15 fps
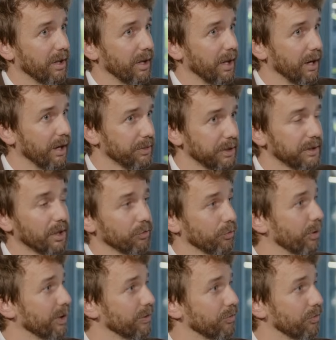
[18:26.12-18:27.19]
And I think that's
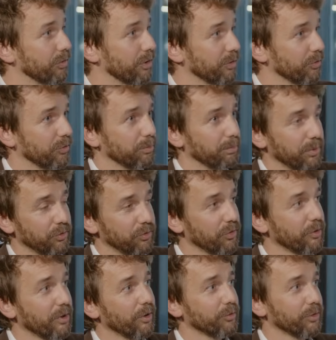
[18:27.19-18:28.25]
great, because
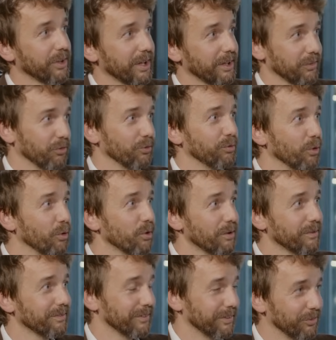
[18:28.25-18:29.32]
business class gets
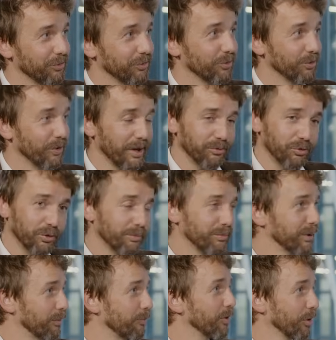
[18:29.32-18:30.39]
full. To have some
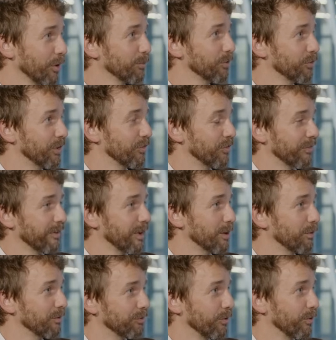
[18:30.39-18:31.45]
premium economy seats
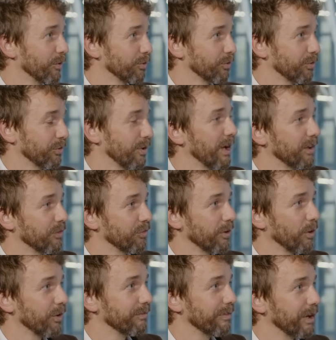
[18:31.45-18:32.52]
available for us adds a
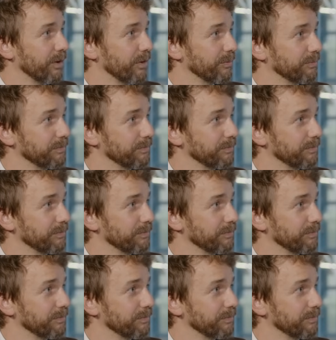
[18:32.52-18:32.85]
lot of value.